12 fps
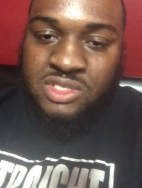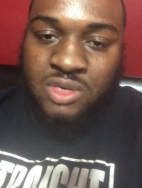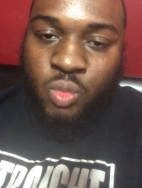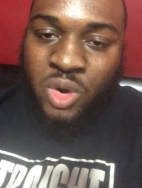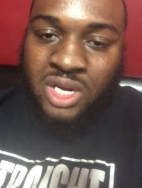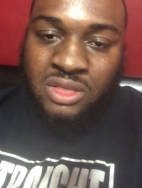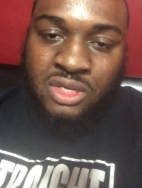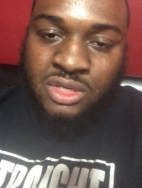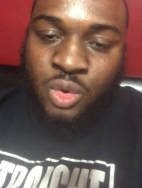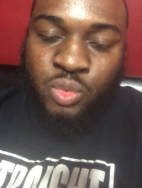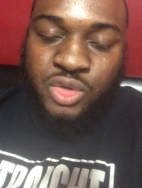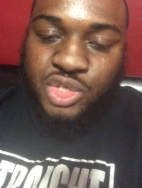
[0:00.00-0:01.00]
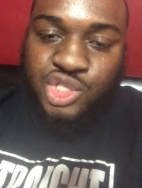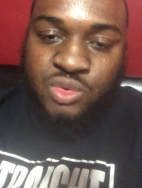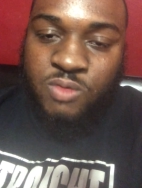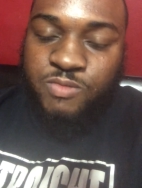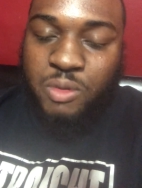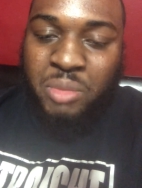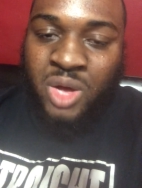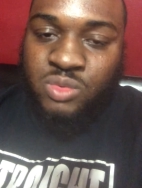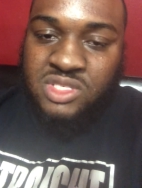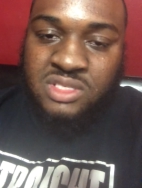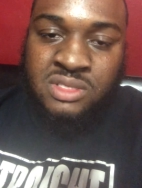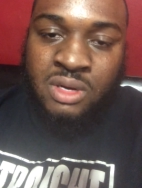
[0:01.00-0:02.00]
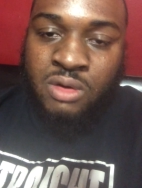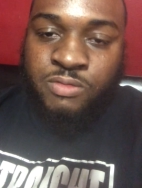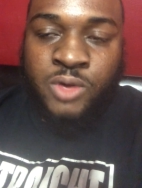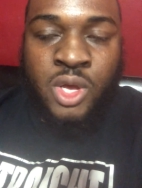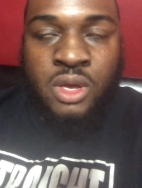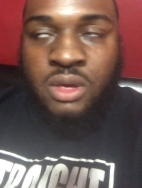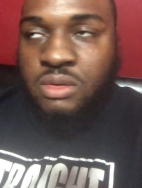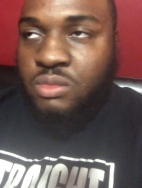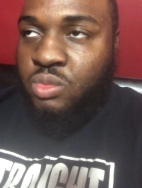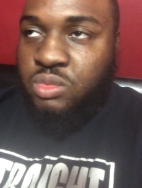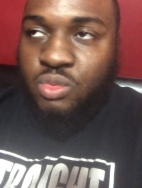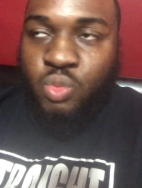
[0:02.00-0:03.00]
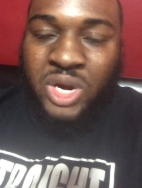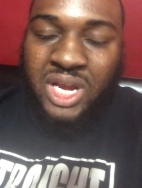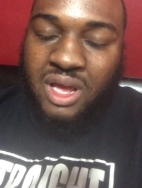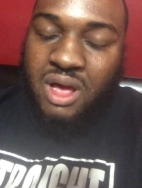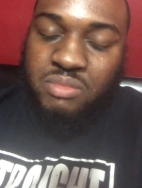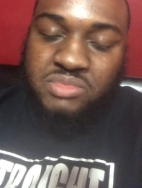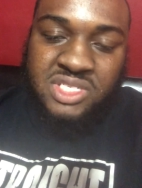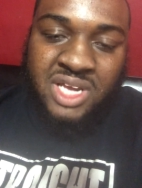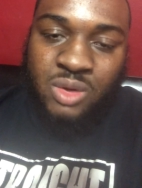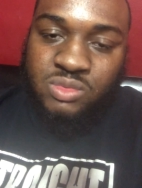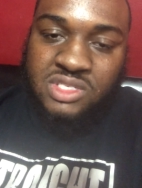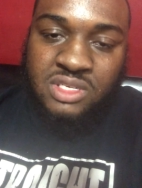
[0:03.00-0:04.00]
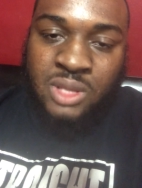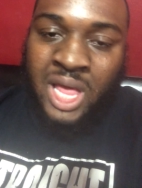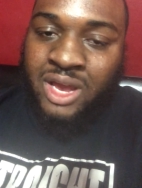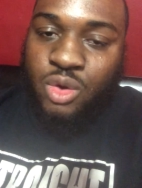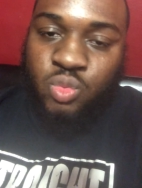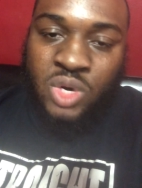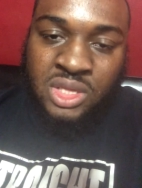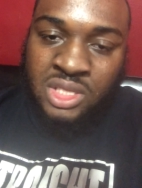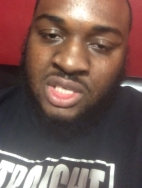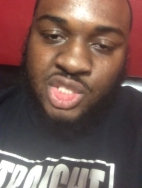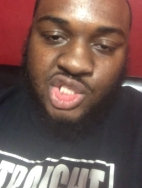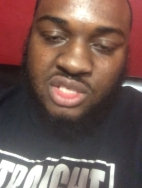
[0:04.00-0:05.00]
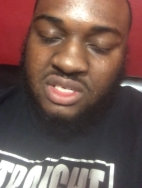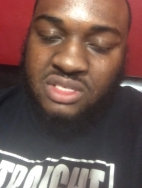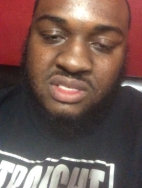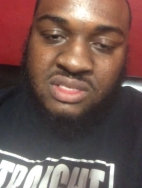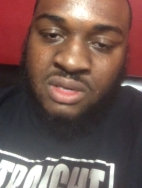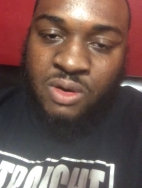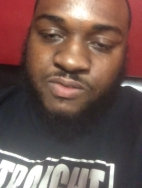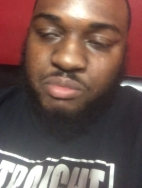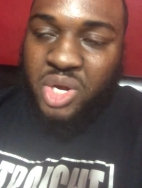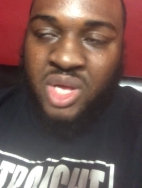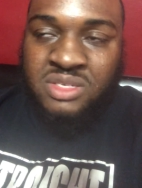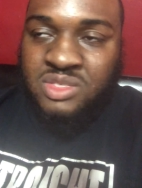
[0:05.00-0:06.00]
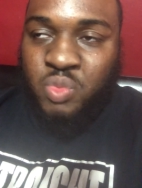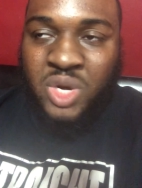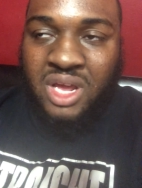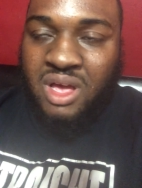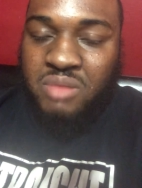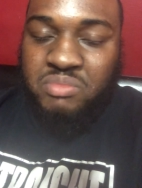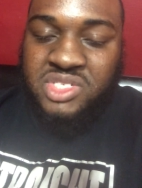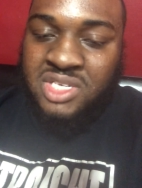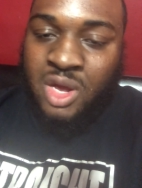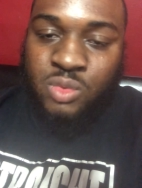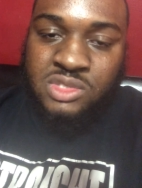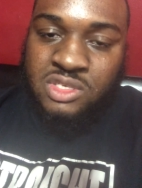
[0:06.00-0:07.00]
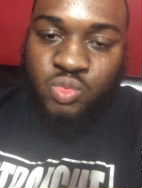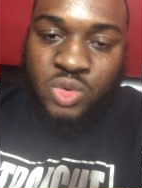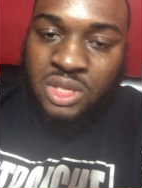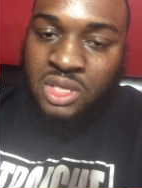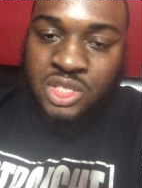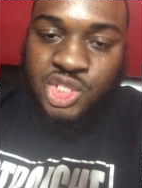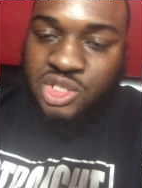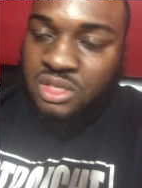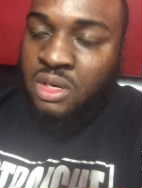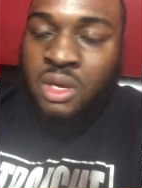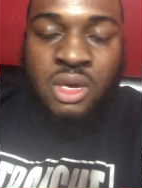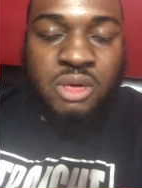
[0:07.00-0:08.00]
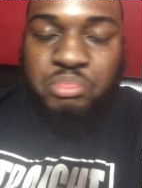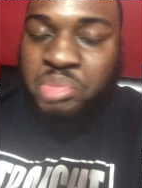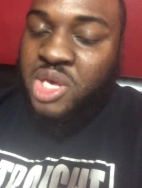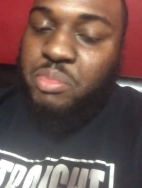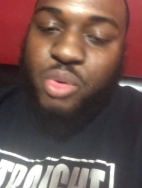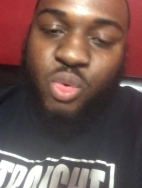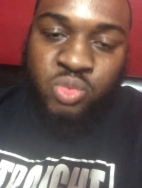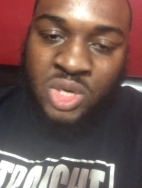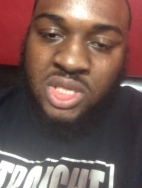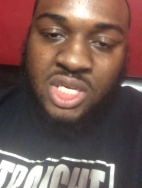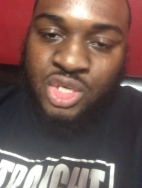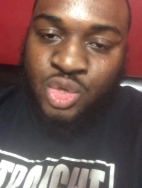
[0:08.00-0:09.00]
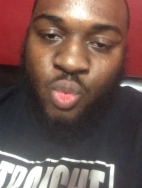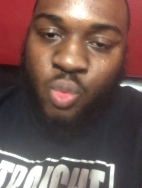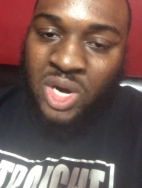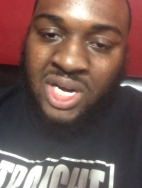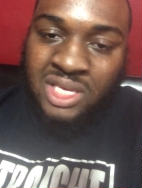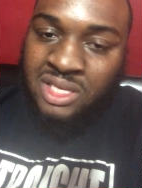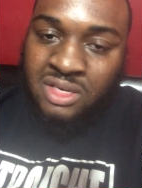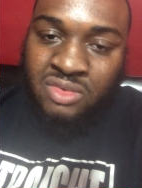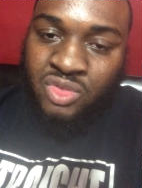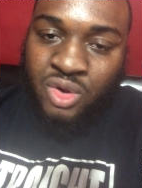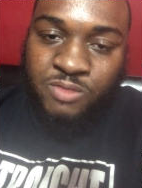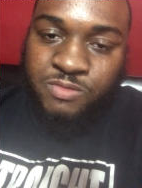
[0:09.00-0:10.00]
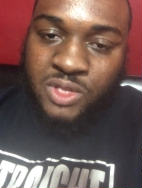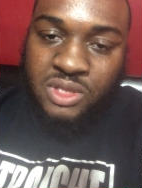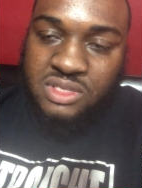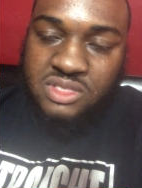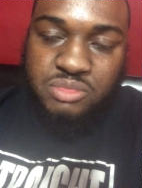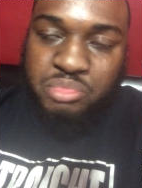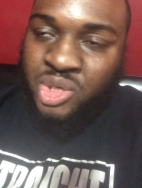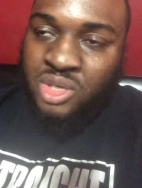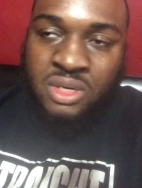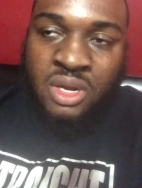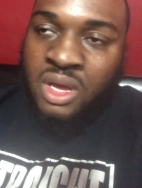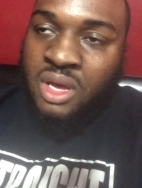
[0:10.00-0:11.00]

to wanting to know the truth about stuff, when it comes down to like religion and stuff because when it comes down to religion, people really do want to get in their feelings, but